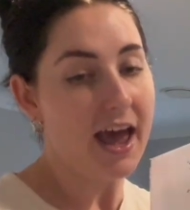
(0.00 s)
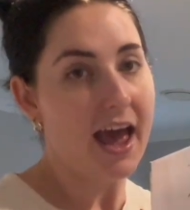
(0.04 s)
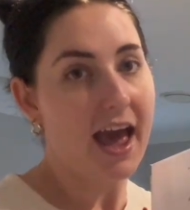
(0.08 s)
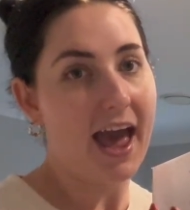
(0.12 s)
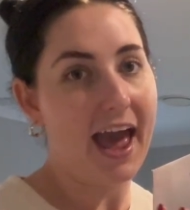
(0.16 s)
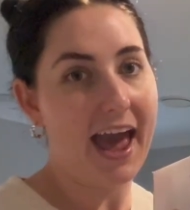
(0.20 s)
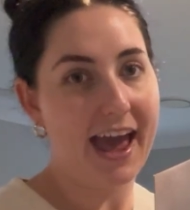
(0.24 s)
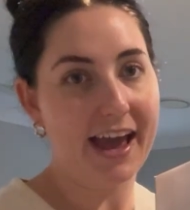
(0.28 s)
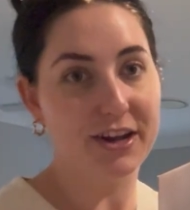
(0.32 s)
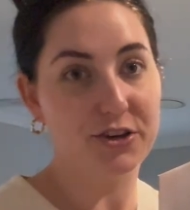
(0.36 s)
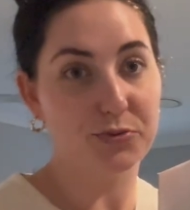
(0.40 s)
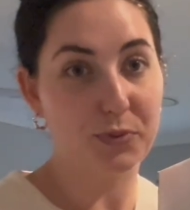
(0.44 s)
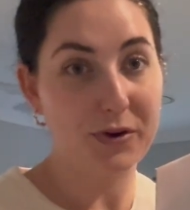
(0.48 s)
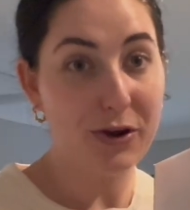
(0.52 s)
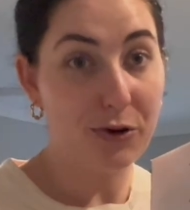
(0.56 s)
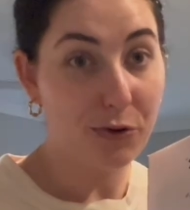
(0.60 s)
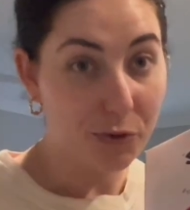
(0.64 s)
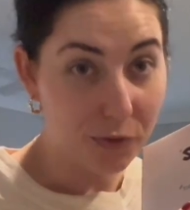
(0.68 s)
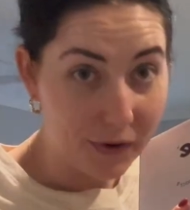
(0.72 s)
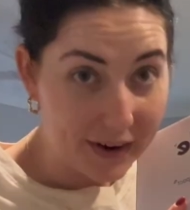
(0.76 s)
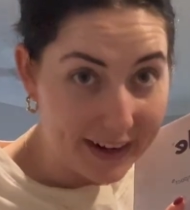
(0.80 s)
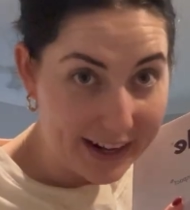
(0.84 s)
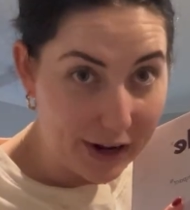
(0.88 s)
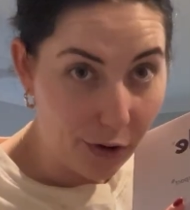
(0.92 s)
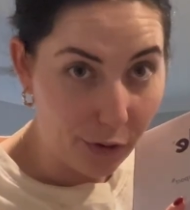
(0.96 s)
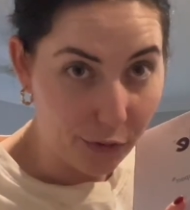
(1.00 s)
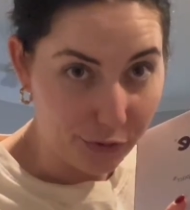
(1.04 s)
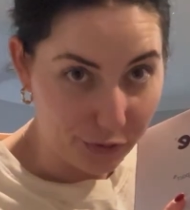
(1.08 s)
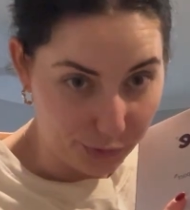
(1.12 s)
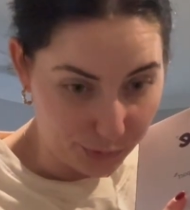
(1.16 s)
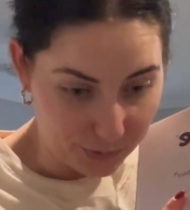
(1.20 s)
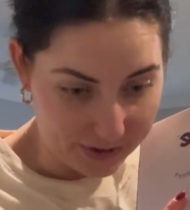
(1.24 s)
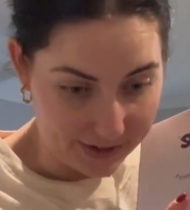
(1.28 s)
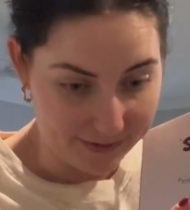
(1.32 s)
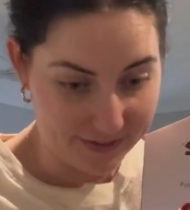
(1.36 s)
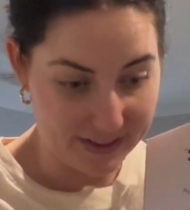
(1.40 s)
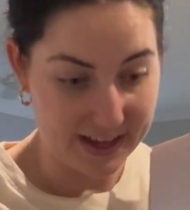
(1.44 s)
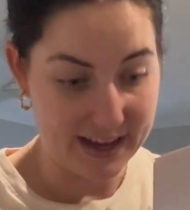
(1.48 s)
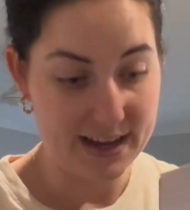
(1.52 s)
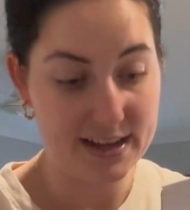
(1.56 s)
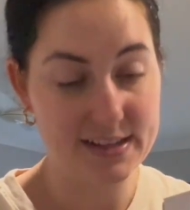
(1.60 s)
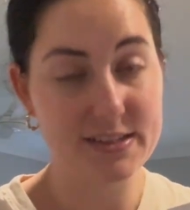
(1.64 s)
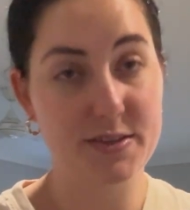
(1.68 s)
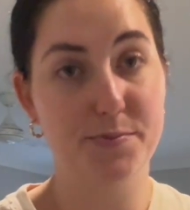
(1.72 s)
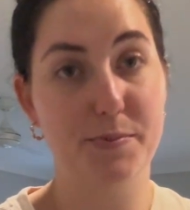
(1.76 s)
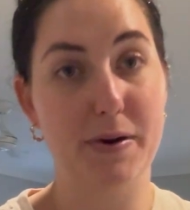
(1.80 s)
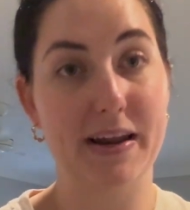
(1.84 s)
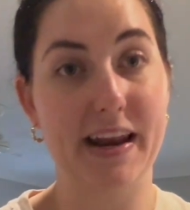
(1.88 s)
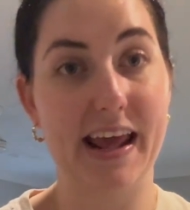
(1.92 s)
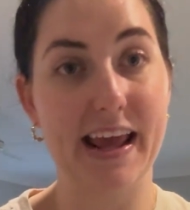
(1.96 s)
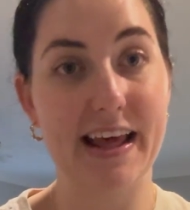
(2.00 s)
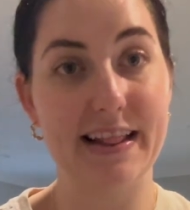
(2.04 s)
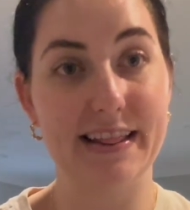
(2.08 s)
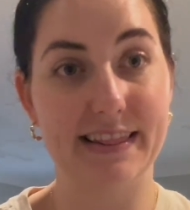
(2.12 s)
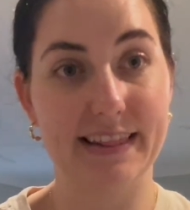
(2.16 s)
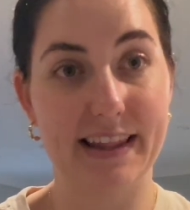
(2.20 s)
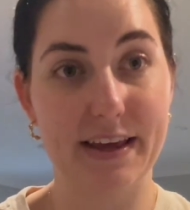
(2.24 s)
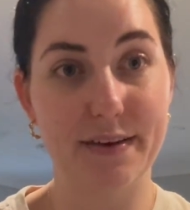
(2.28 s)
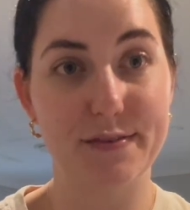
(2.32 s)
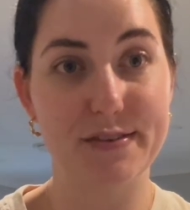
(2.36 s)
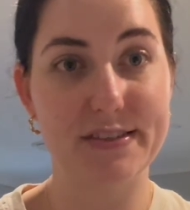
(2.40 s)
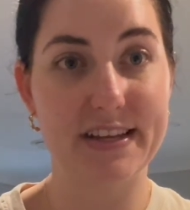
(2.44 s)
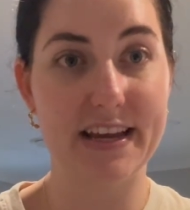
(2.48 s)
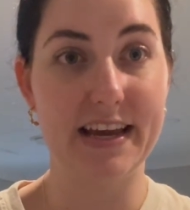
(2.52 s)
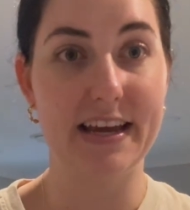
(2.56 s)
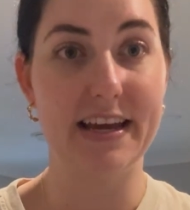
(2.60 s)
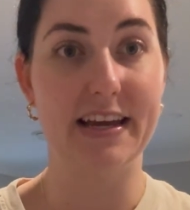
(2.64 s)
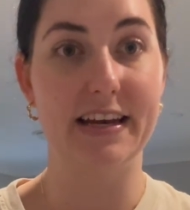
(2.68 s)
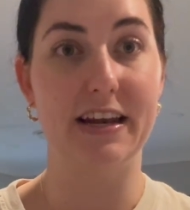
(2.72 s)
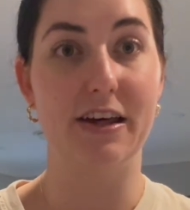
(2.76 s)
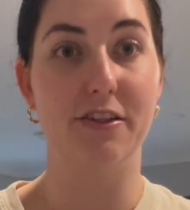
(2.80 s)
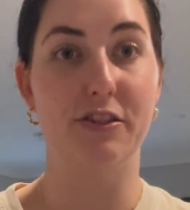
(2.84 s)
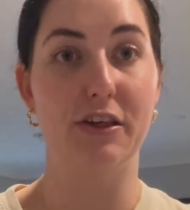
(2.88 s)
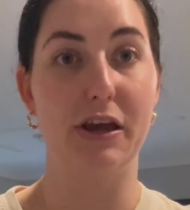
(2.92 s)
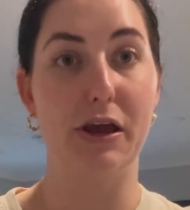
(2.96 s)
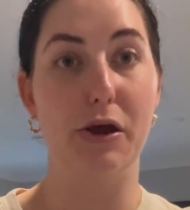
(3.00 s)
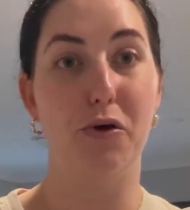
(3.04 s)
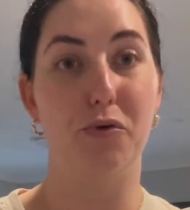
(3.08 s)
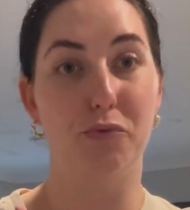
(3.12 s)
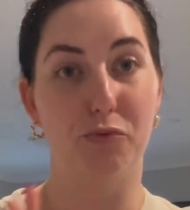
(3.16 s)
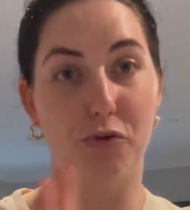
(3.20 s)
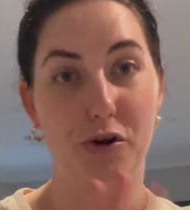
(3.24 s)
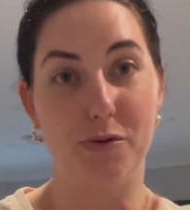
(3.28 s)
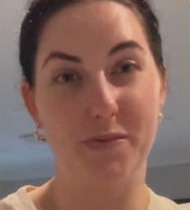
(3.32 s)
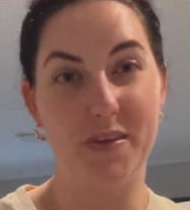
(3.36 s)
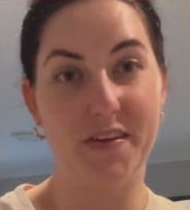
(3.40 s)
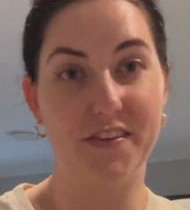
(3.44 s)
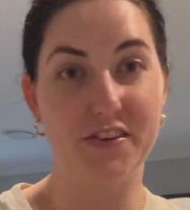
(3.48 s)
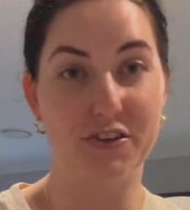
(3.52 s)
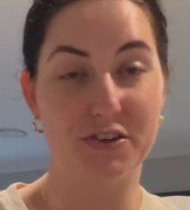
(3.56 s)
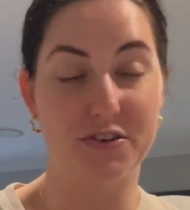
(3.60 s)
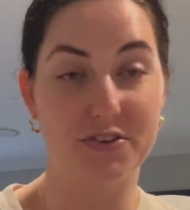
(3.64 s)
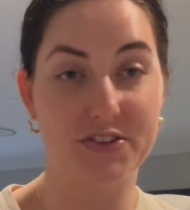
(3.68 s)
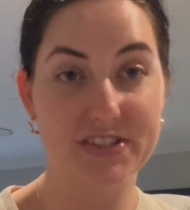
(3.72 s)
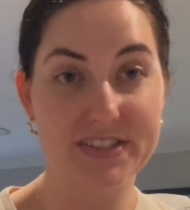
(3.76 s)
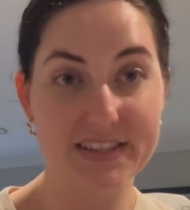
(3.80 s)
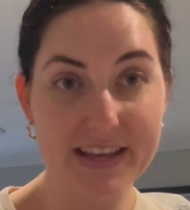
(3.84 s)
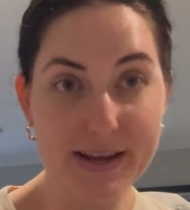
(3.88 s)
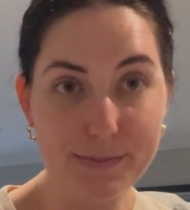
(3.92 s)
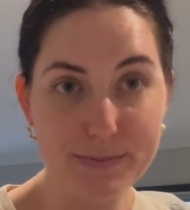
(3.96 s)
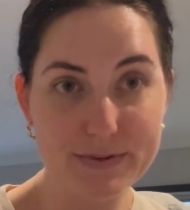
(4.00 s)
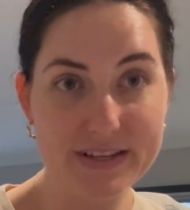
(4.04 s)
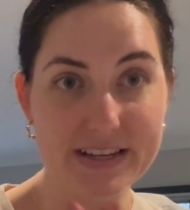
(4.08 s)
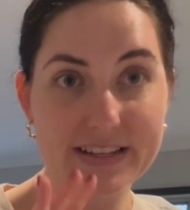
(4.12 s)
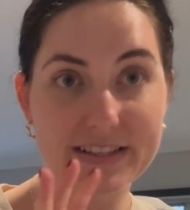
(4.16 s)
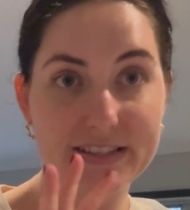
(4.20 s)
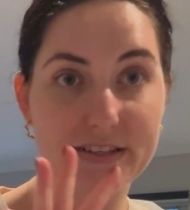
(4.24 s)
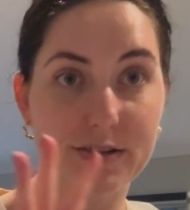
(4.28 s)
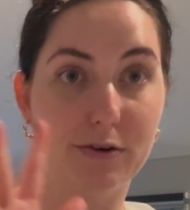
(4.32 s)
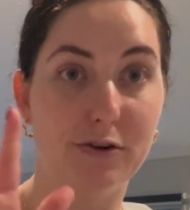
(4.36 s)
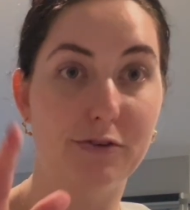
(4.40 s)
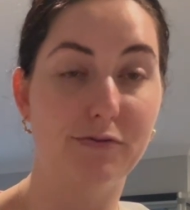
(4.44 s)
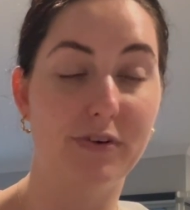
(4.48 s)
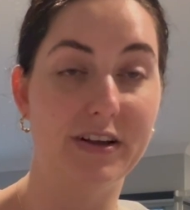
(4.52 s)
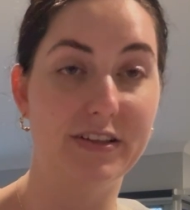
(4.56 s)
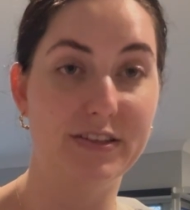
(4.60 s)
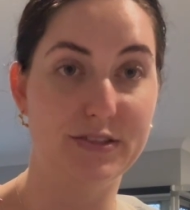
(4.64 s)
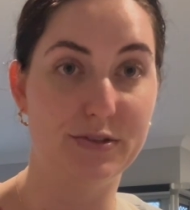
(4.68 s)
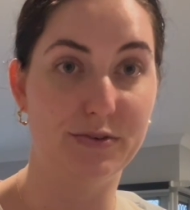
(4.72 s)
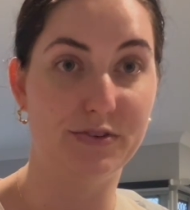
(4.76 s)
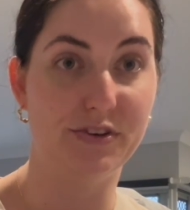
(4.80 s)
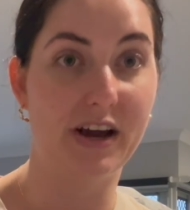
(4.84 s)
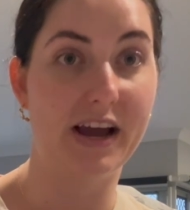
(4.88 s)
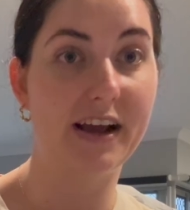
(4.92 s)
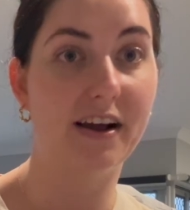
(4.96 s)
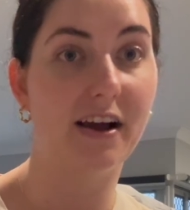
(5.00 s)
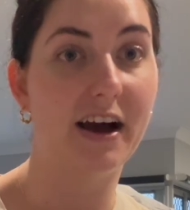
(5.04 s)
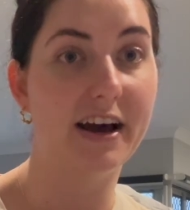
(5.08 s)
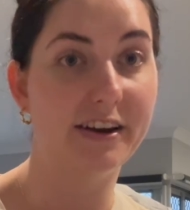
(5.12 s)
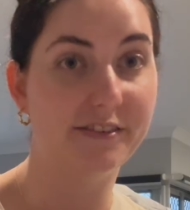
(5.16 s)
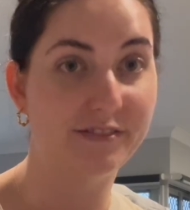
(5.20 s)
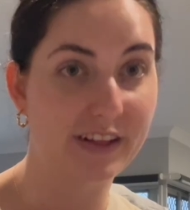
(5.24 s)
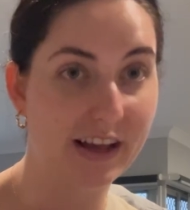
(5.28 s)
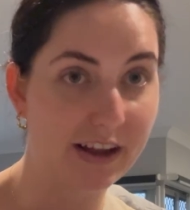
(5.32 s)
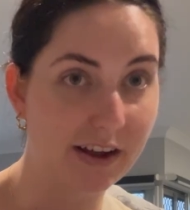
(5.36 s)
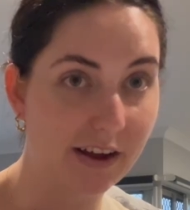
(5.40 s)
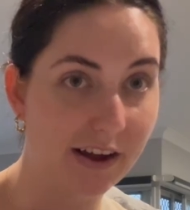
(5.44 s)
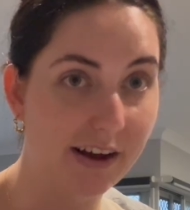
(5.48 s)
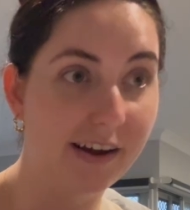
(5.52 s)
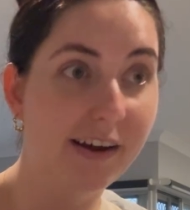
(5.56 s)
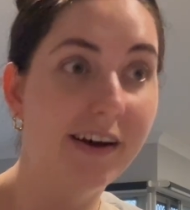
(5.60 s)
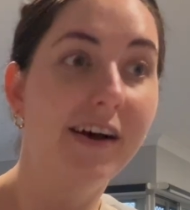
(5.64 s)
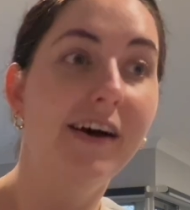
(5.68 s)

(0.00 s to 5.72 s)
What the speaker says: And we already own one of these, but it lives in the room that the dog sleeps in, so it runs all night, kind of like a